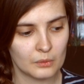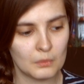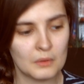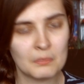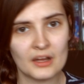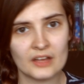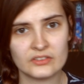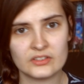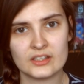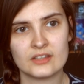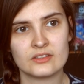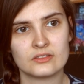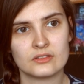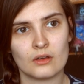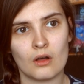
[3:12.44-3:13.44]
When buying
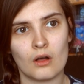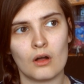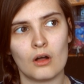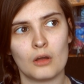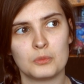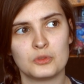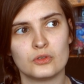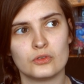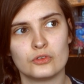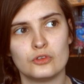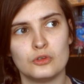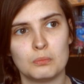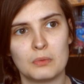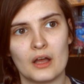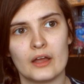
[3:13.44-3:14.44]
tickets, there are options
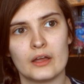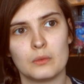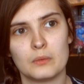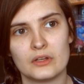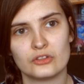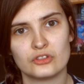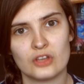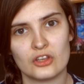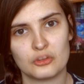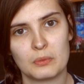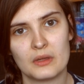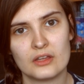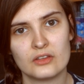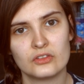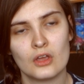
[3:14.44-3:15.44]
to buy a wheelchair
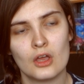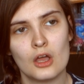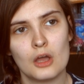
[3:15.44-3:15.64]
space,